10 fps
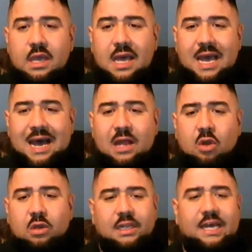How long
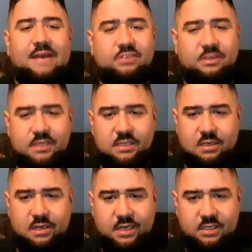are the live streams? It's a
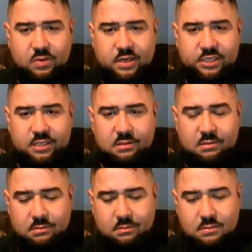good-ass question.
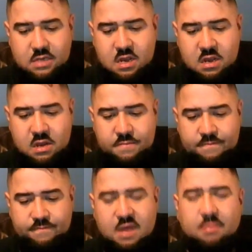I'll
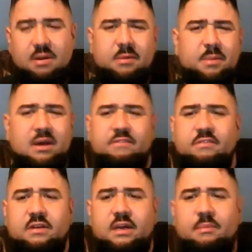probably be on it for
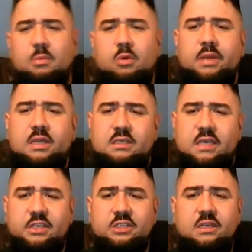a couple more minutes,
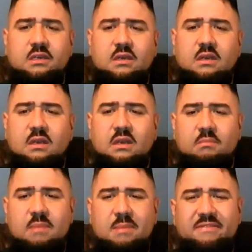actually.
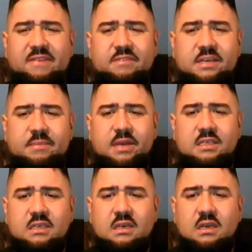Maybe 5 or 10
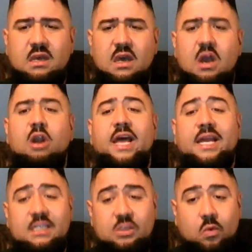minutes.
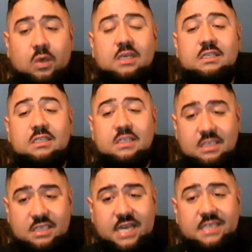Hernandez was a
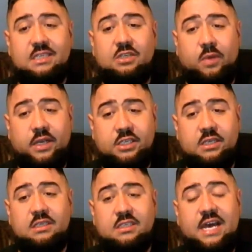sad situation.
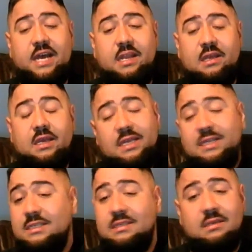Sad. It
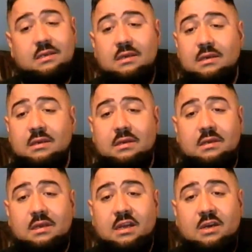is.
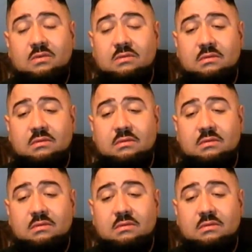You know?